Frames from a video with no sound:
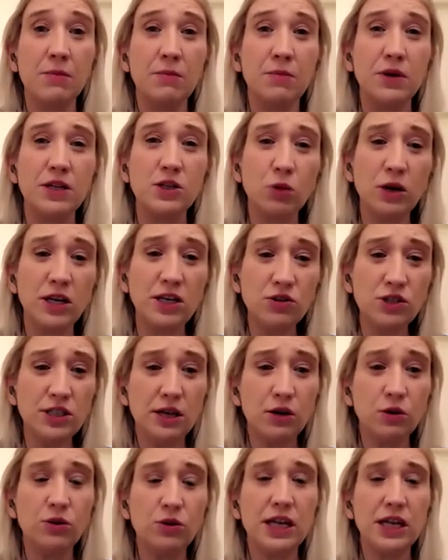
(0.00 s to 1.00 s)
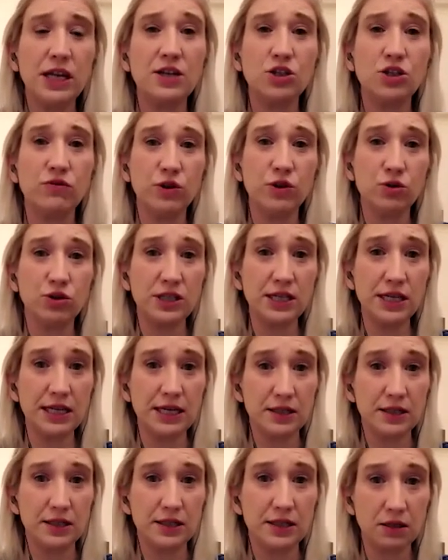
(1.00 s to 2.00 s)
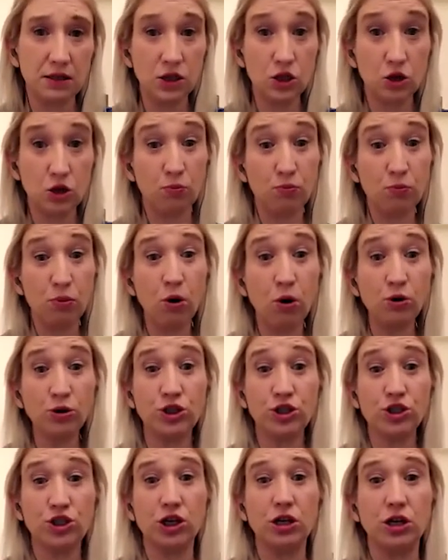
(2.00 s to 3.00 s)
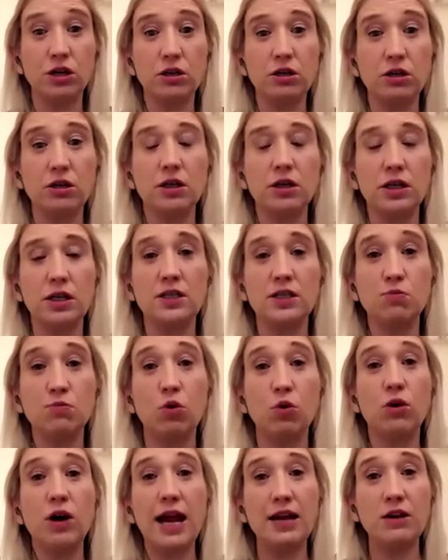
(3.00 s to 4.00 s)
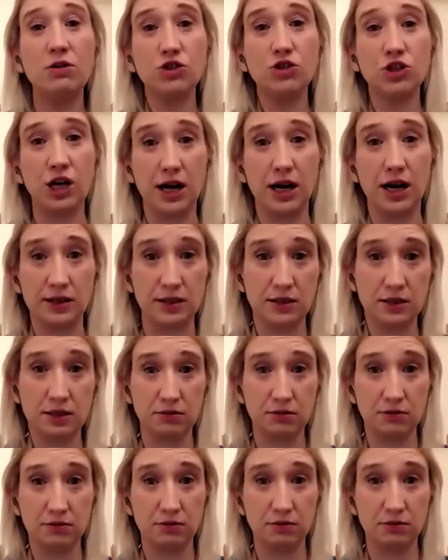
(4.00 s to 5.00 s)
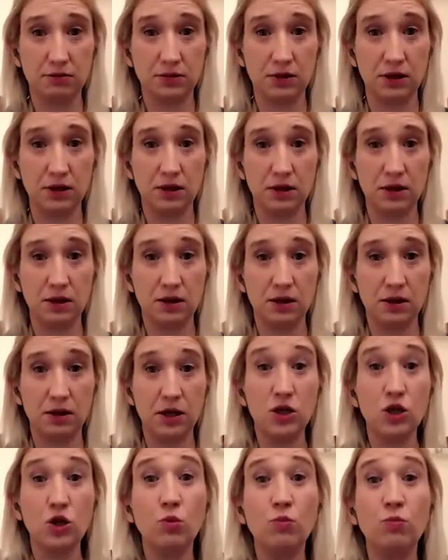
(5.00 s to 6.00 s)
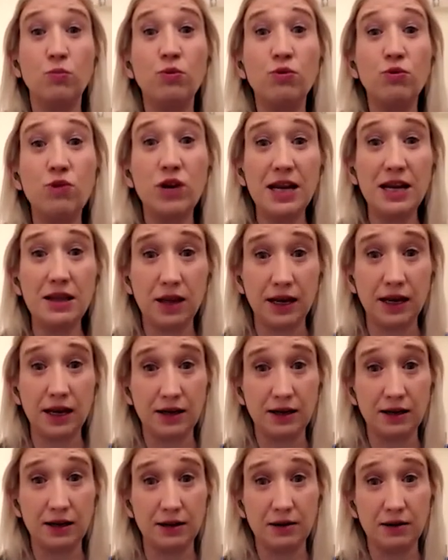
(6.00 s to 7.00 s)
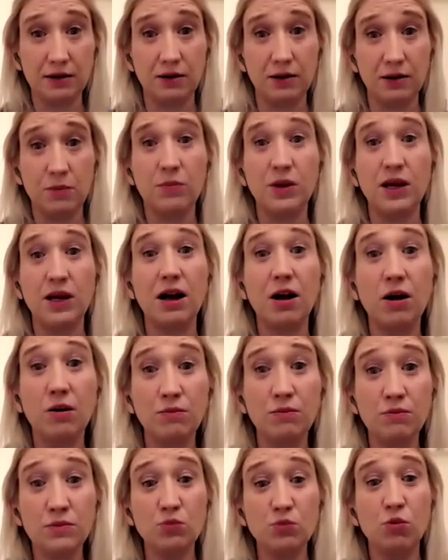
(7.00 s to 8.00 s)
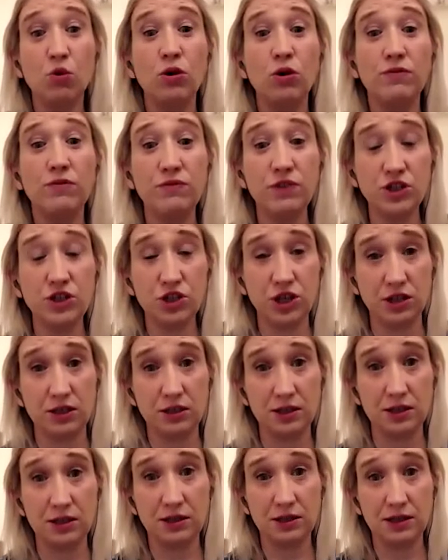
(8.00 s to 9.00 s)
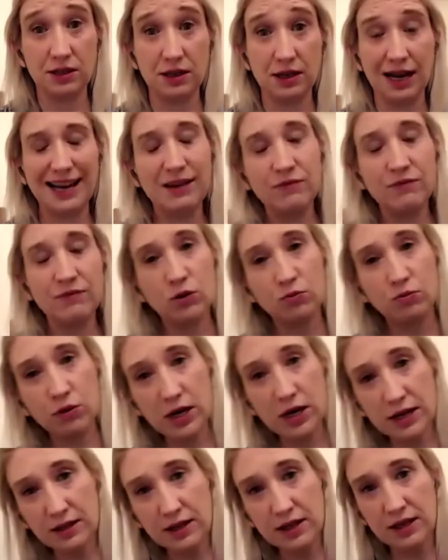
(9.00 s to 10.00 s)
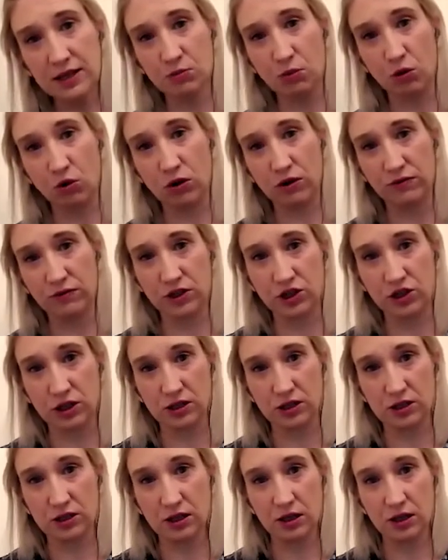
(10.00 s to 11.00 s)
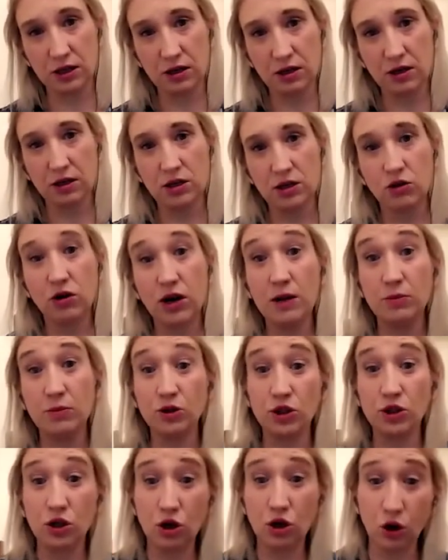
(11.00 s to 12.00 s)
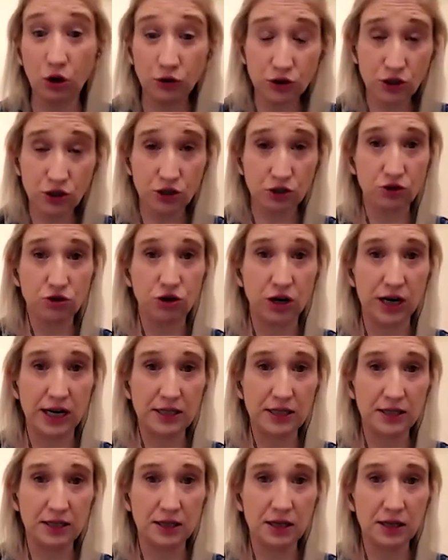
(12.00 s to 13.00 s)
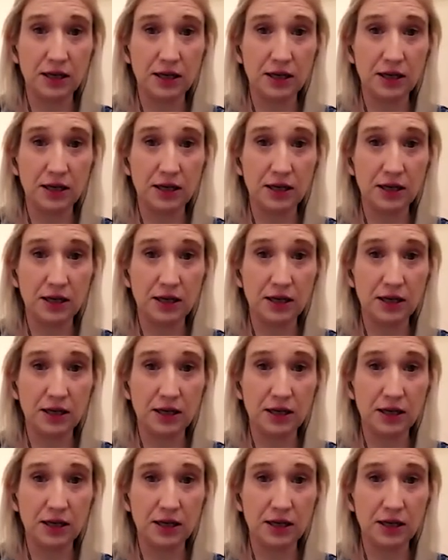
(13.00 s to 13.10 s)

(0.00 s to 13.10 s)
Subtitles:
Because when you sit on the edge of your seat, your posture is more energized. Your breathing becomes more efficient. And if your breathing is more efficient, you're able to concentrate,